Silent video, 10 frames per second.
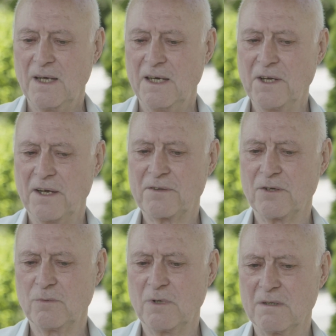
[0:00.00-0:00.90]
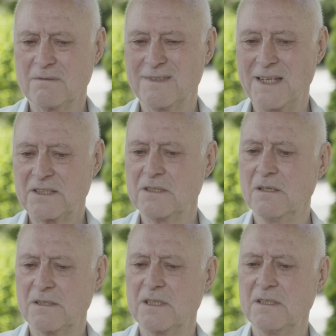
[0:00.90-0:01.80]
And I thought, well, that's
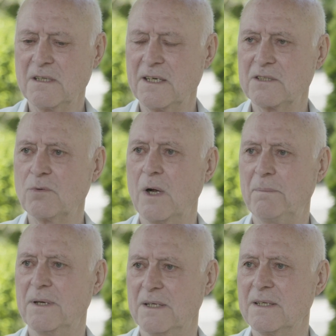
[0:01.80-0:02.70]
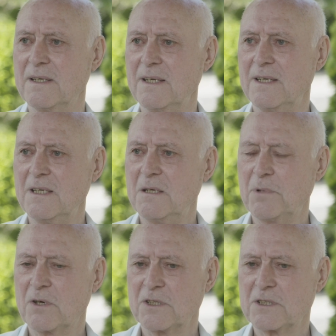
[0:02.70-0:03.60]
not a nice weapon,
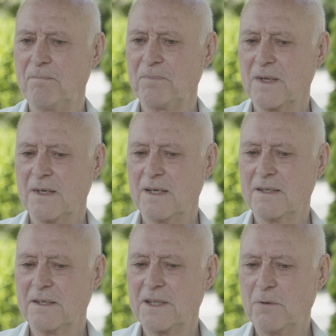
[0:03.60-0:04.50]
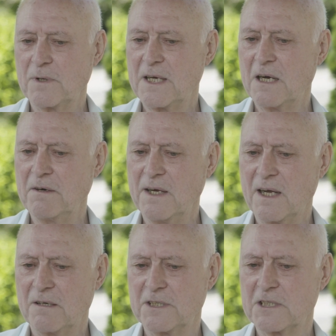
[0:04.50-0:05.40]
because they were carrying
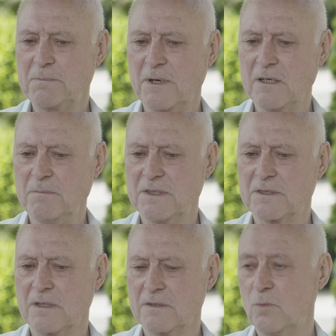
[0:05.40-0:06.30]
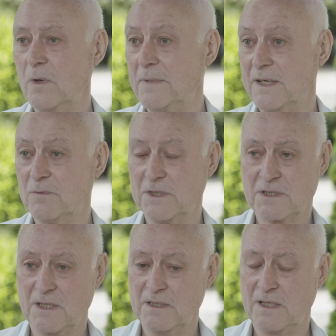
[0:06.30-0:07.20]
out experiments on women,
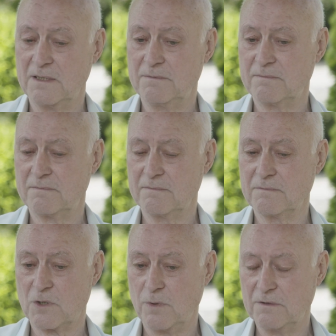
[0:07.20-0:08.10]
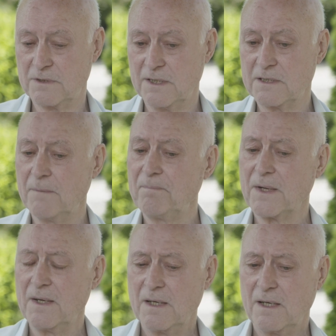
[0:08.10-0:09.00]
which I quoted,
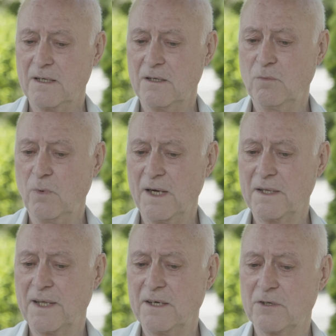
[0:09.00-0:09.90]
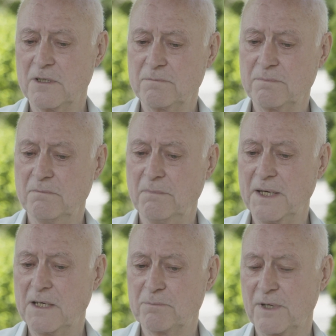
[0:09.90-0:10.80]
where they could
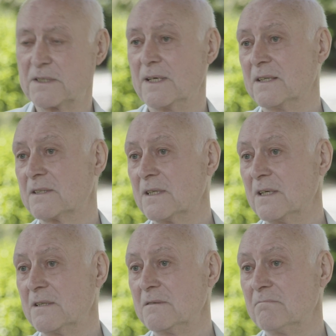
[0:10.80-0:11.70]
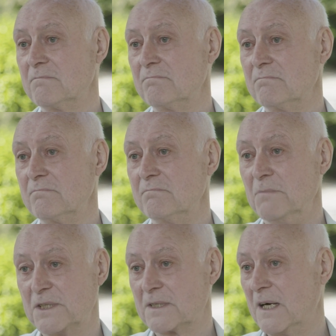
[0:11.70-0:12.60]
make breast cancer,
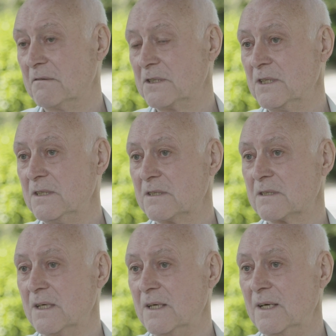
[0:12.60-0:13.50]
miscarriages,